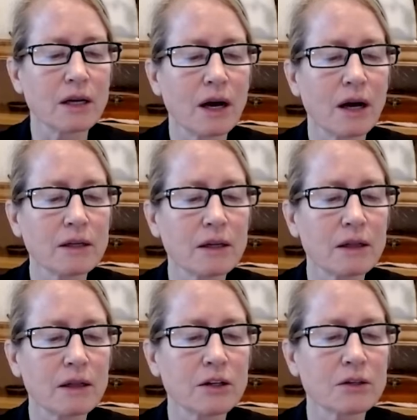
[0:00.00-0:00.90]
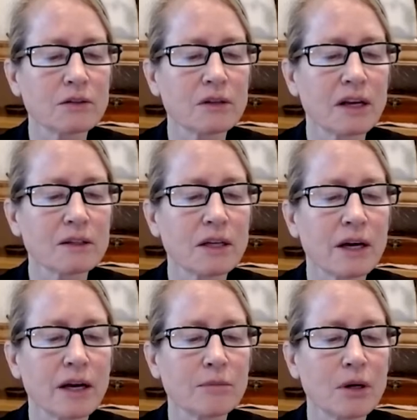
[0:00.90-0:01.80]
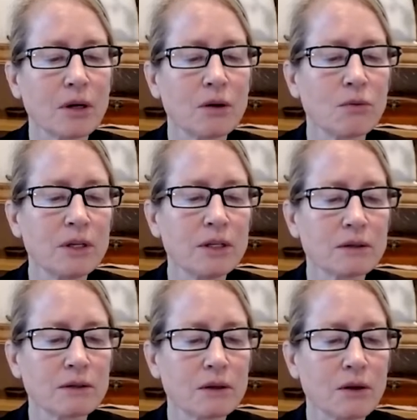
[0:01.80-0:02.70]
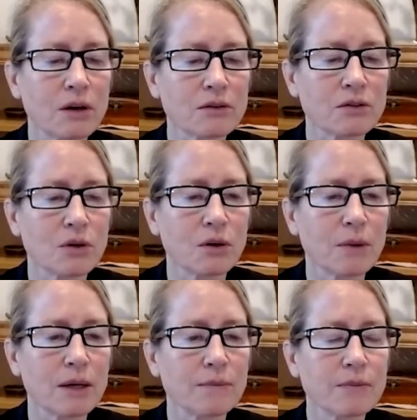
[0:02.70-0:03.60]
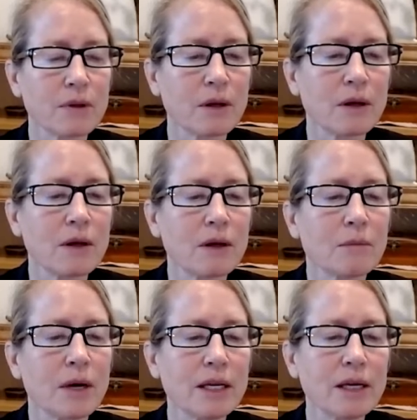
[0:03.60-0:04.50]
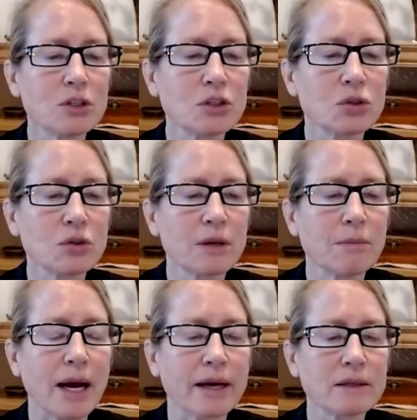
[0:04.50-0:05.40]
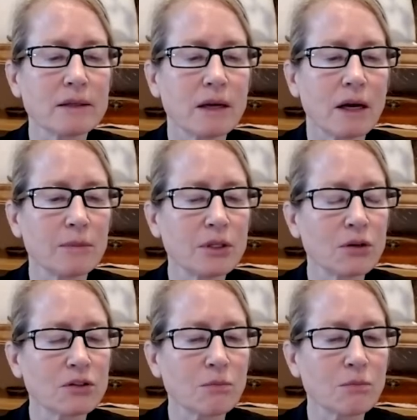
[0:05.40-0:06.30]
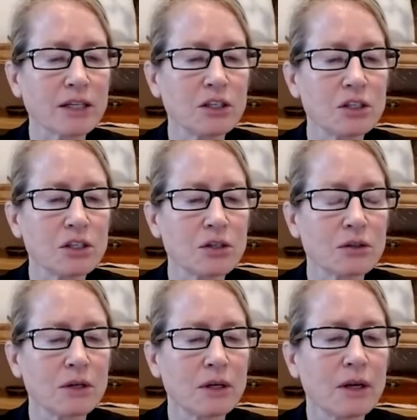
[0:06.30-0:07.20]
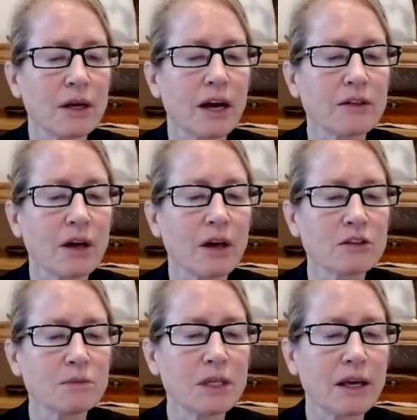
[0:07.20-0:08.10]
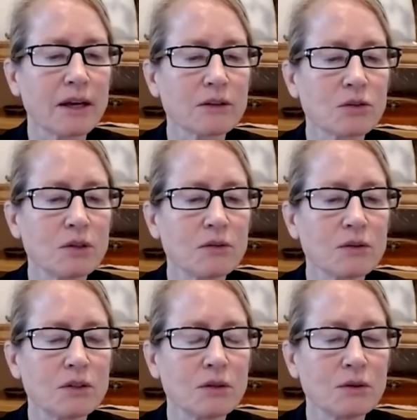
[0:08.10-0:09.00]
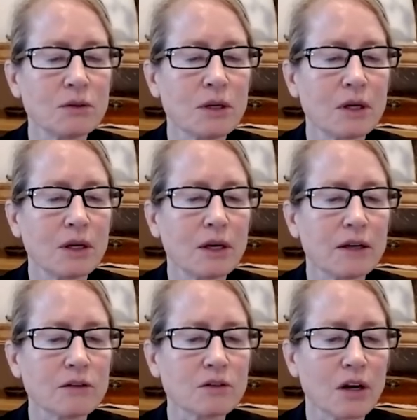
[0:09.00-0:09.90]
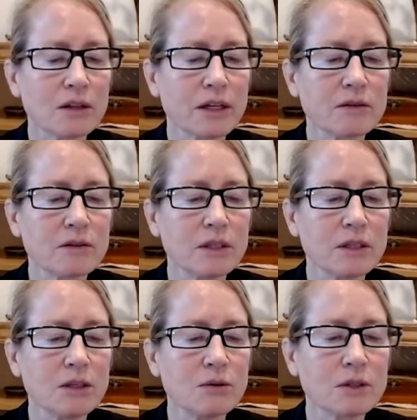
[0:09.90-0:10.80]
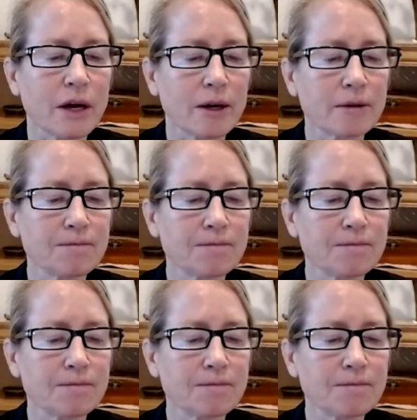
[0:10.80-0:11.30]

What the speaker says: non-clear cell type renal carcinoma. My name is Julia Batten. I'm a nurse practitioner at the Huntsman Cancer Institute in Salt Lake City, Utah.